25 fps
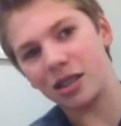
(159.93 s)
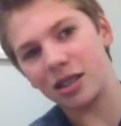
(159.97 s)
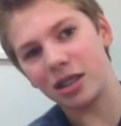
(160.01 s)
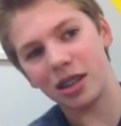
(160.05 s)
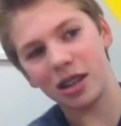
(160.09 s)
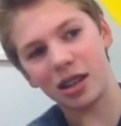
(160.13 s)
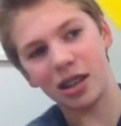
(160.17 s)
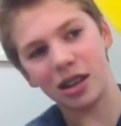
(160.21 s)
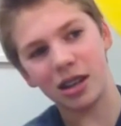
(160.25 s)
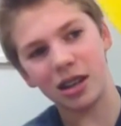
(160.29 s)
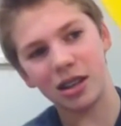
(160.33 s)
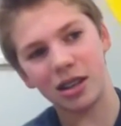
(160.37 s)
I
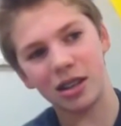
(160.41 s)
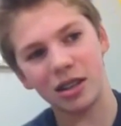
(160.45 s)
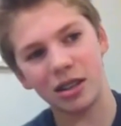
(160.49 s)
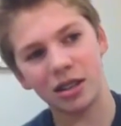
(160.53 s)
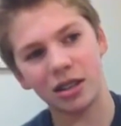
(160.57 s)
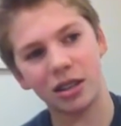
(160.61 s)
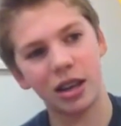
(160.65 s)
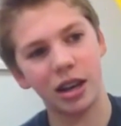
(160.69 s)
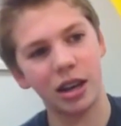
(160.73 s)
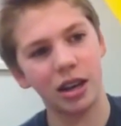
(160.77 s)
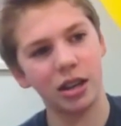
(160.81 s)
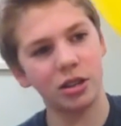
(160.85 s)
got it.
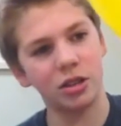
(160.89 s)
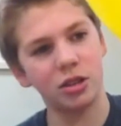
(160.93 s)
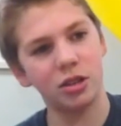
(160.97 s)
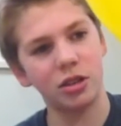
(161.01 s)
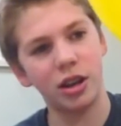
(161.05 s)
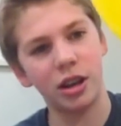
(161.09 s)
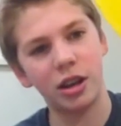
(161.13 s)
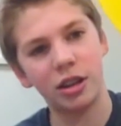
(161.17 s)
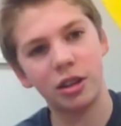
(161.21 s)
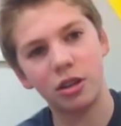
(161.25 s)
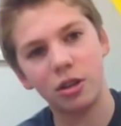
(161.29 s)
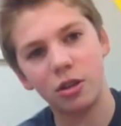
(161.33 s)
Okay, so
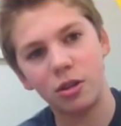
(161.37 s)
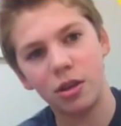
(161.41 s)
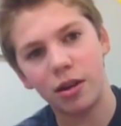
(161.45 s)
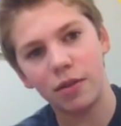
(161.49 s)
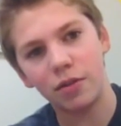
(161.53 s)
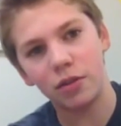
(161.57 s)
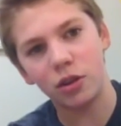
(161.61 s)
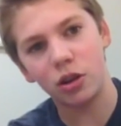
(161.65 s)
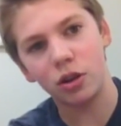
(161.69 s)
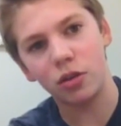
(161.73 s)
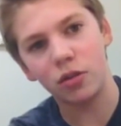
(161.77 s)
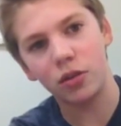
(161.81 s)
now that you
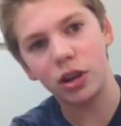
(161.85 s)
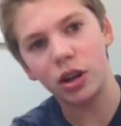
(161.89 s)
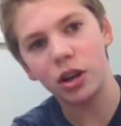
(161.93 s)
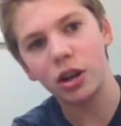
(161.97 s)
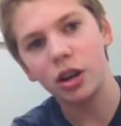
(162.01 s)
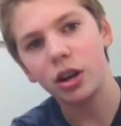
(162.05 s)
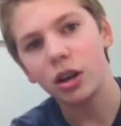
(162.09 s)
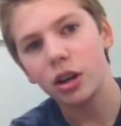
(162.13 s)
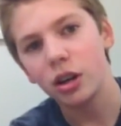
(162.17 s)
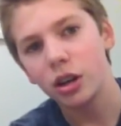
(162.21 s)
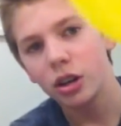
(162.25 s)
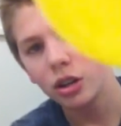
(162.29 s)
have it
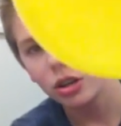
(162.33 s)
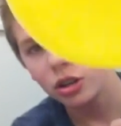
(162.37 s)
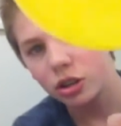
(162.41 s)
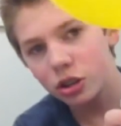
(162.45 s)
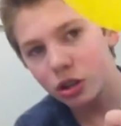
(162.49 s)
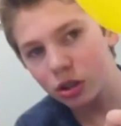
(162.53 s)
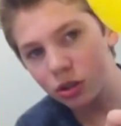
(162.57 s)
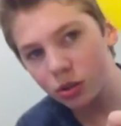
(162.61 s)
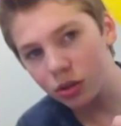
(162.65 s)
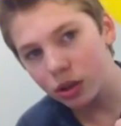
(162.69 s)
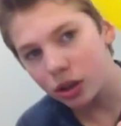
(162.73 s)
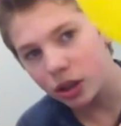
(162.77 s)
over,
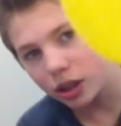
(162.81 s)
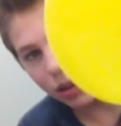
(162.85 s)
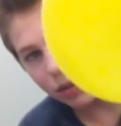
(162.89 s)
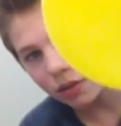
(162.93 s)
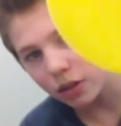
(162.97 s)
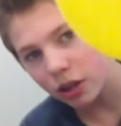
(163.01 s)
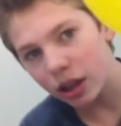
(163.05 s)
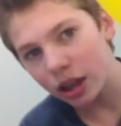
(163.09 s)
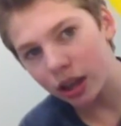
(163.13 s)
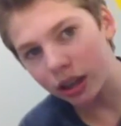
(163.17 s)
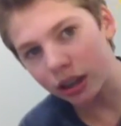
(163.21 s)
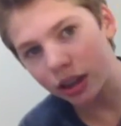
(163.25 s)
just leave
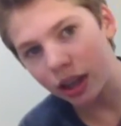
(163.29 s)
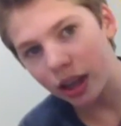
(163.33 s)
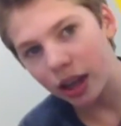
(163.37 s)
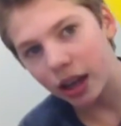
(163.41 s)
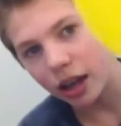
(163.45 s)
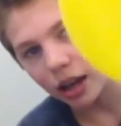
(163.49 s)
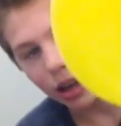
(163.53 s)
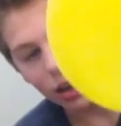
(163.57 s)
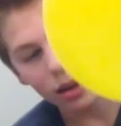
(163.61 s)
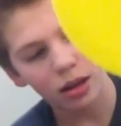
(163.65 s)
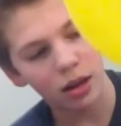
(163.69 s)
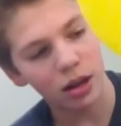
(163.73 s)
it like
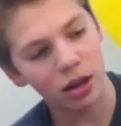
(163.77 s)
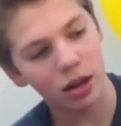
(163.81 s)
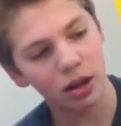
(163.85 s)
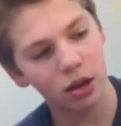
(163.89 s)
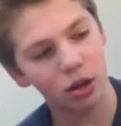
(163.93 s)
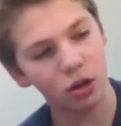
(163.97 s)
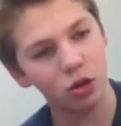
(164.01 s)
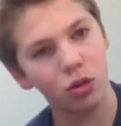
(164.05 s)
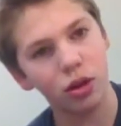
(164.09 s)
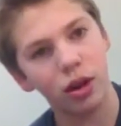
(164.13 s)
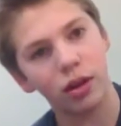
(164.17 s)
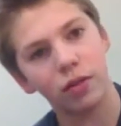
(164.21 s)
that,
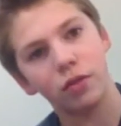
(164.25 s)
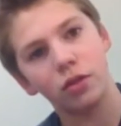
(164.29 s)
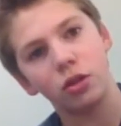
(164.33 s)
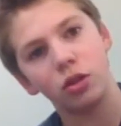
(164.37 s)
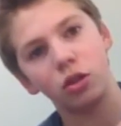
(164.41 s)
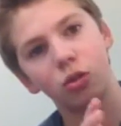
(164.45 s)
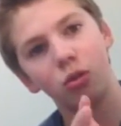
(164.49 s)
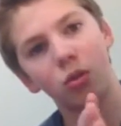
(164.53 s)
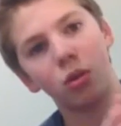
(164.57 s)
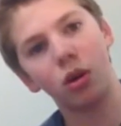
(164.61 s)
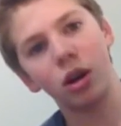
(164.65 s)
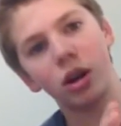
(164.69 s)
and you
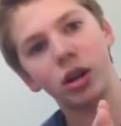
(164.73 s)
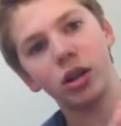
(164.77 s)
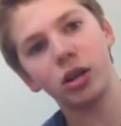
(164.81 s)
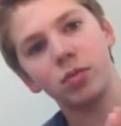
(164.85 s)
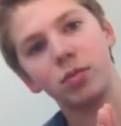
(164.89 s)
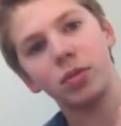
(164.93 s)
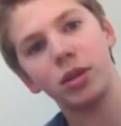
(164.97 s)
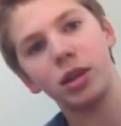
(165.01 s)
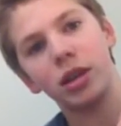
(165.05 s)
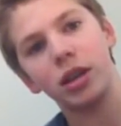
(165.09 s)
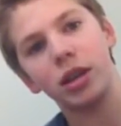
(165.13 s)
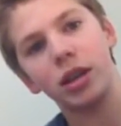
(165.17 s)
definitely you want it
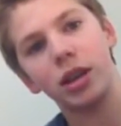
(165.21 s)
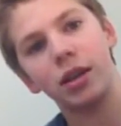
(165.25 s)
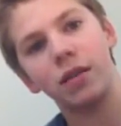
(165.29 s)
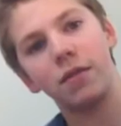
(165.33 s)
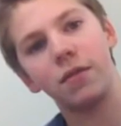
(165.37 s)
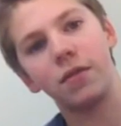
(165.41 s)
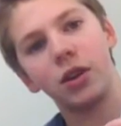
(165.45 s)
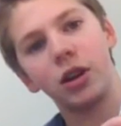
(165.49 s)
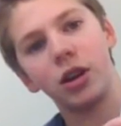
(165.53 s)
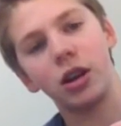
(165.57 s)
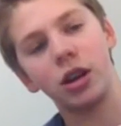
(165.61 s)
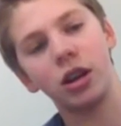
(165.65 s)
to be in
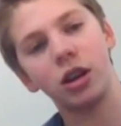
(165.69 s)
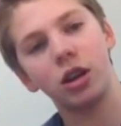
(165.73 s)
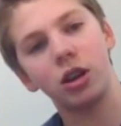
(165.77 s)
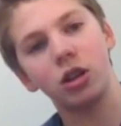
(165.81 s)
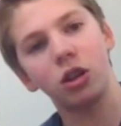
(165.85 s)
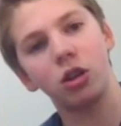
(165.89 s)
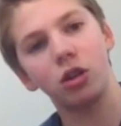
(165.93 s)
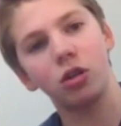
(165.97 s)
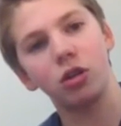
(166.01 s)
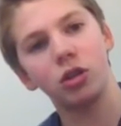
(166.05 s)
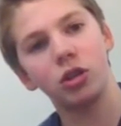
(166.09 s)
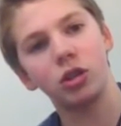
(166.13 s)
a
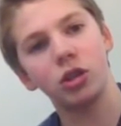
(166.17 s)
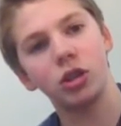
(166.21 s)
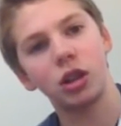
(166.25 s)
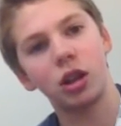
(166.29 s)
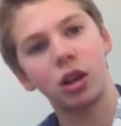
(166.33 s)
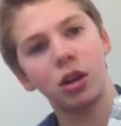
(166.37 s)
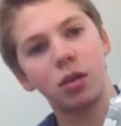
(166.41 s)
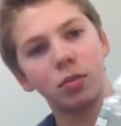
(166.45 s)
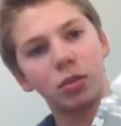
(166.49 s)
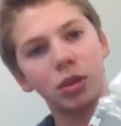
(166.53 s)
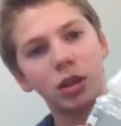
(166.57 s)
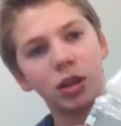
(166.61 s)
enclosed
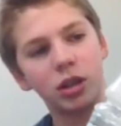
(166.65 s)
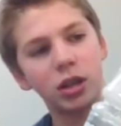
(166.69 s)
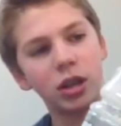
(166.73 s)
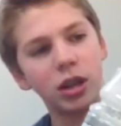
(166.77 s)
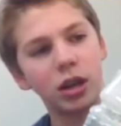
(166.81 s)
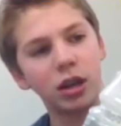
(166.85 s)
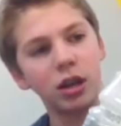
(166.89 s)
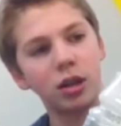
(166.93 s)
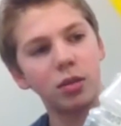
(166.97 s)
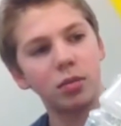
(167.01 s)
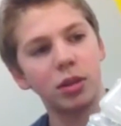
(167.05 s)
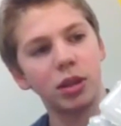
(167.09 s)
um,
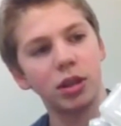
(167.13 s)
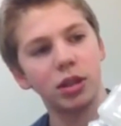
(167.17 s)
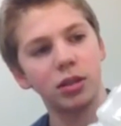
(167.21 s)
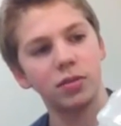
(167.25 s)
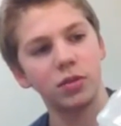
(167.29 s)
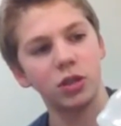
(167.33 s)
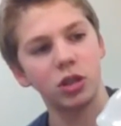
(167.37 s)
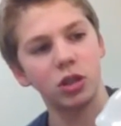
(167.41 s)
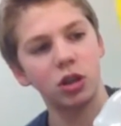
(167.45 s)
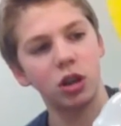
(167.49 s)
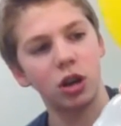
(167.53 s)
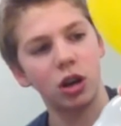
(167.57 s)
container because
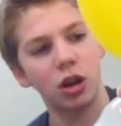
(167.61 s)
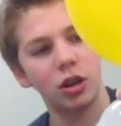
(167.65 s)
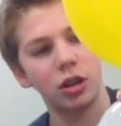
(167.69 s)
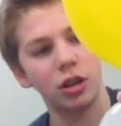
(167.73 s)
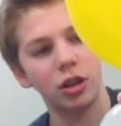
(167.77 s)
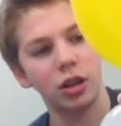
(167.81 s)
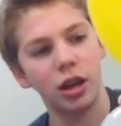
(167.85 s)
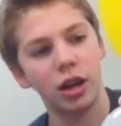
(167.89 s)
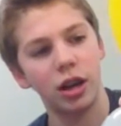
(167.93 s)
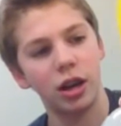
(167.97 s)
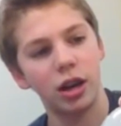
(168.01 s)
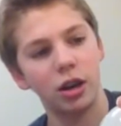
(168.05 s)
if it's
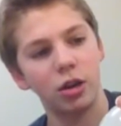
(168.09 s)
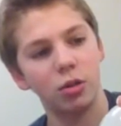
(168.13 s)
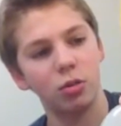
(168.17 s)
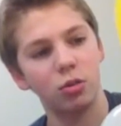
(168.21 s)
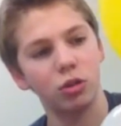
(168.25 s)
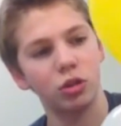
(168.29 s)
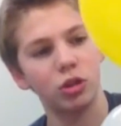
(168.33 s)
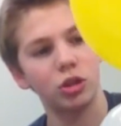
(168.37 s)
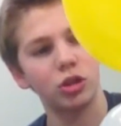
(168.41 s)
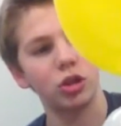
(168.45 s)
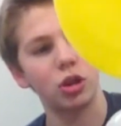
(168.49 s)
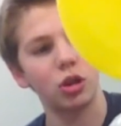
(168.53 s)
not, the air
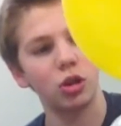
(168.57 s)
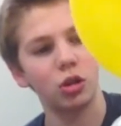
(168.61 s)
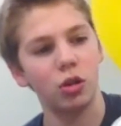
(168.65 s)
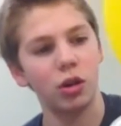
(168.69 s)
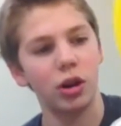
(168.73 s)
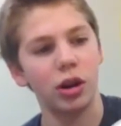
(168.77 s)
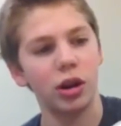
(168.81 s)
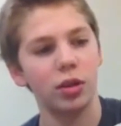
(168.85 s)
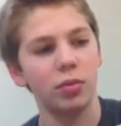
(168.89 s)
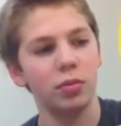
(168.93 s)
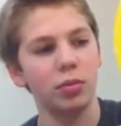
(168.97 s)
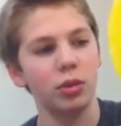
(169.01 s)
will just all go
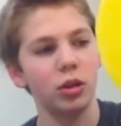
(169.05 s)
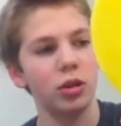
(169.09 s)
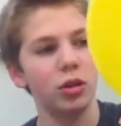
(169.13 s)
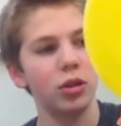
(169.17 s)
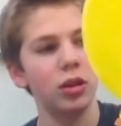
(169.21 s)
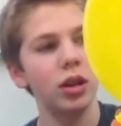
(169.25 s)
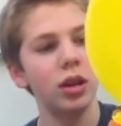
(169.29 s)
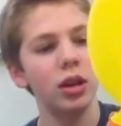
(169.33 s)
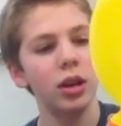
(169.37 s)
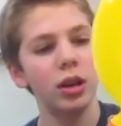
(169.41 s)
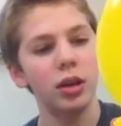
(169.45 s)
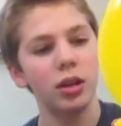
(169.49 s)
out of the balloon.
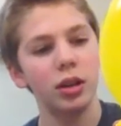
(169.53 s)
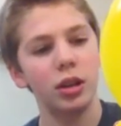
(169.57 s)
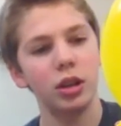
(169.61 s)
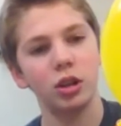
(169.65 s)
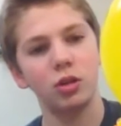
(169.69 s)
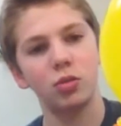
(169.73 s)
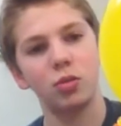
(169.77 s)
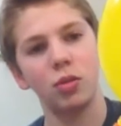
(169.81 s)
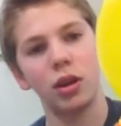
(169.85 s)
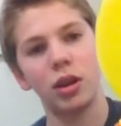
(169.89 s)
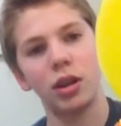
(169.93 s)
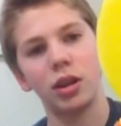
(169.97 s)

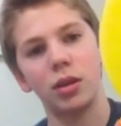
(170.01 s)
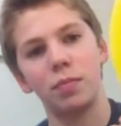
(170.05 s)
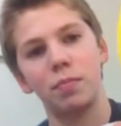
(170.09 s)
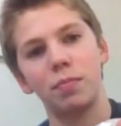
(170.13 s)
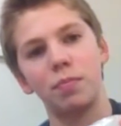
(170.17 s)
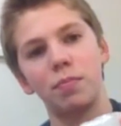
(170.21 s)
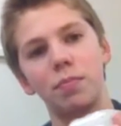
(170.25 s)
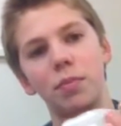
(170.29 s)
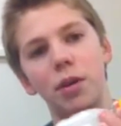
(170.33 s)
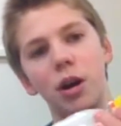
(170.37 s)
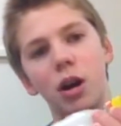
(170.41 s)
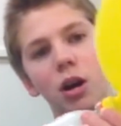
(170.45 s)
This way,
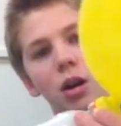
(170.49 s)
the